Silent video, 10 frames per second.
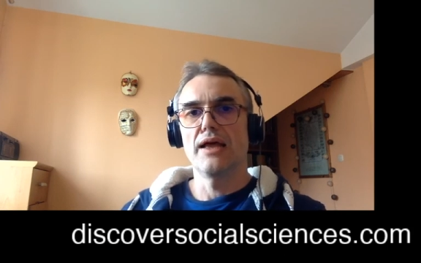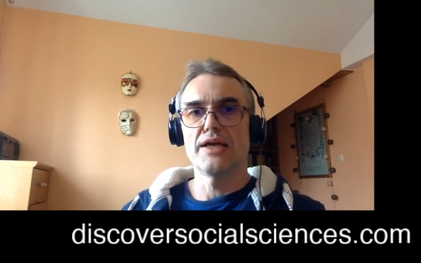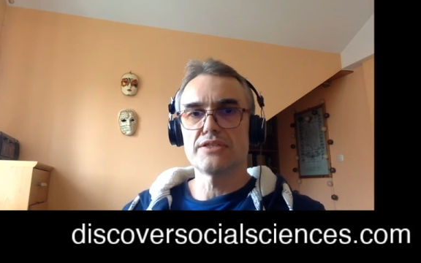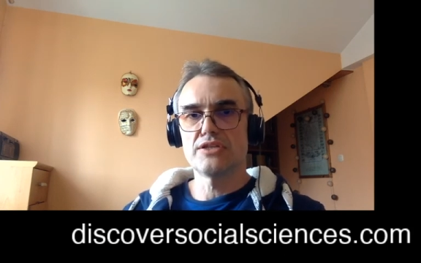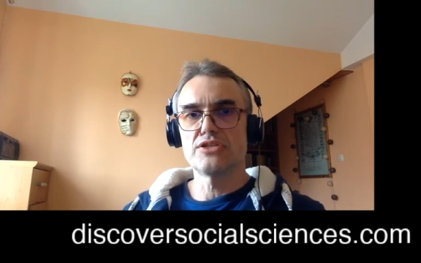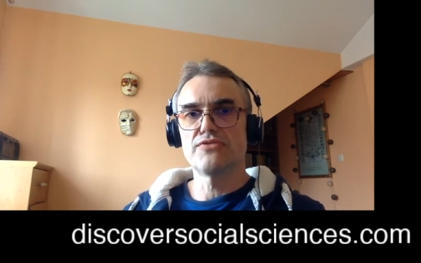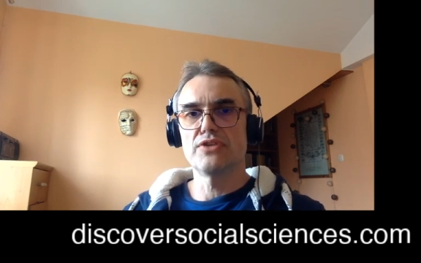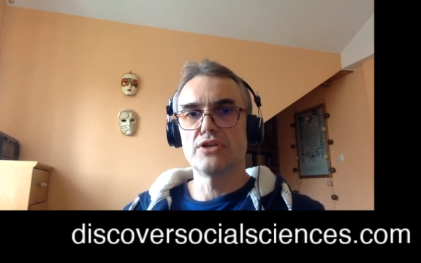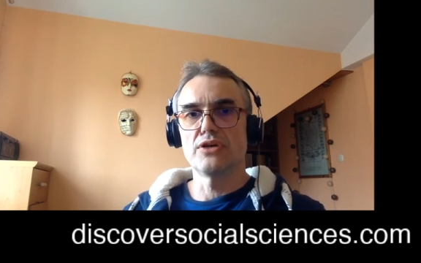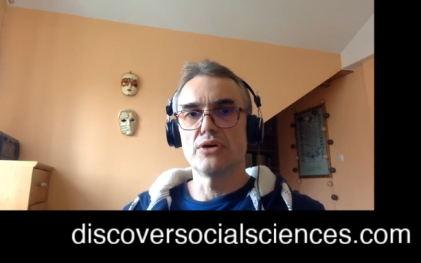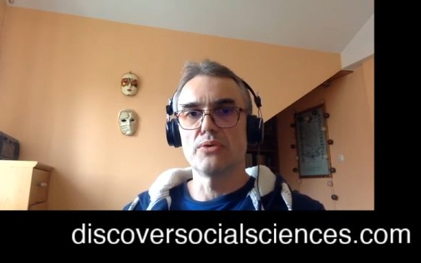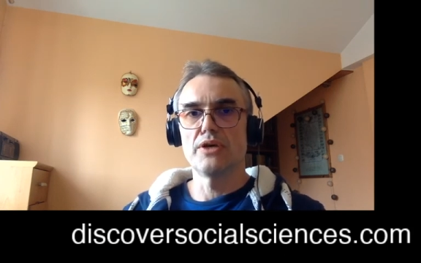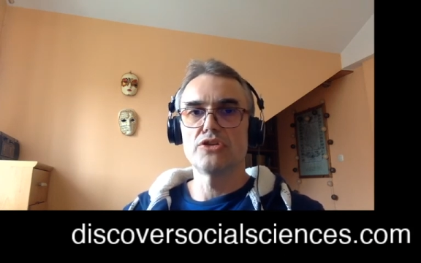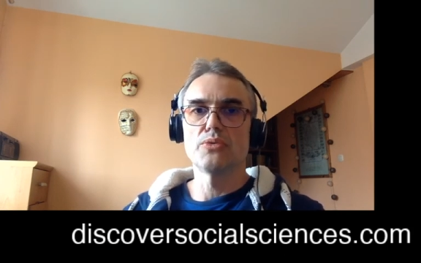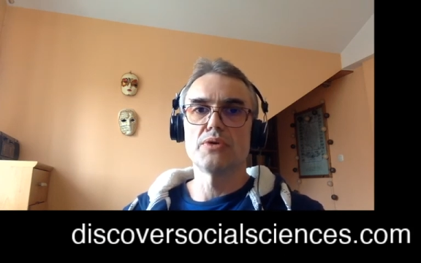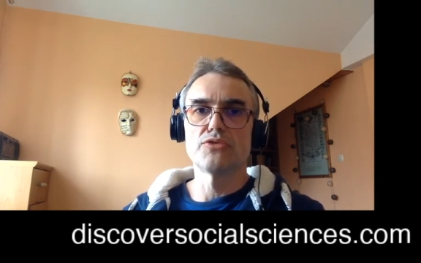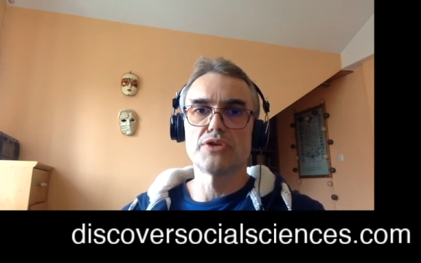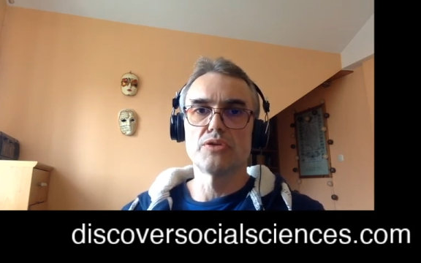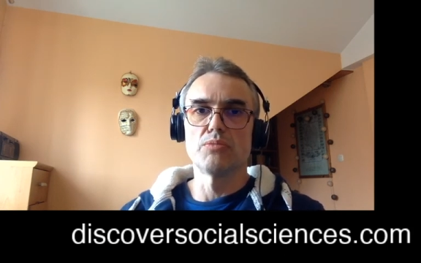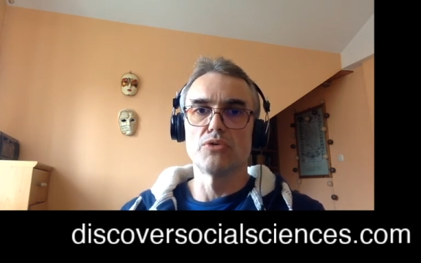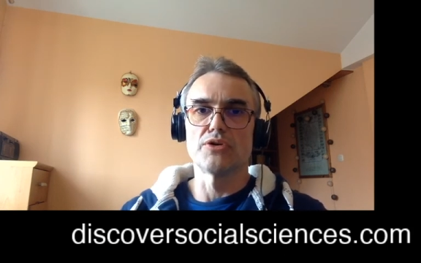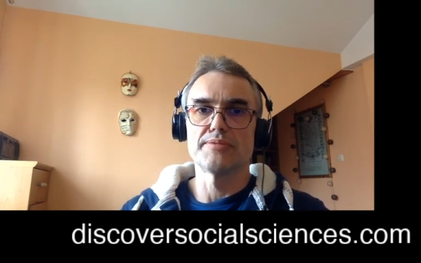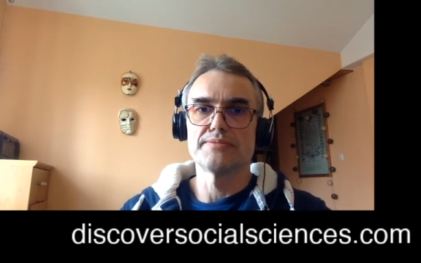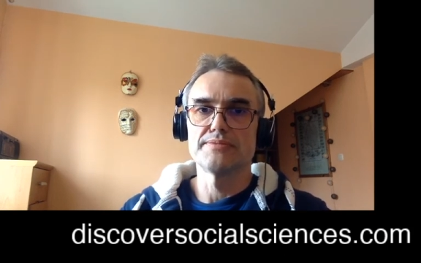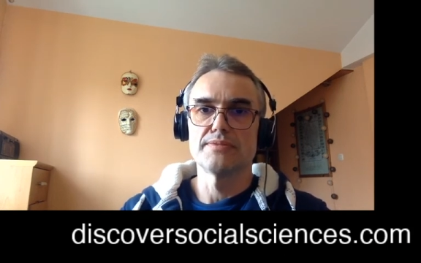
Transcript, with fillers: as this video and you will read more.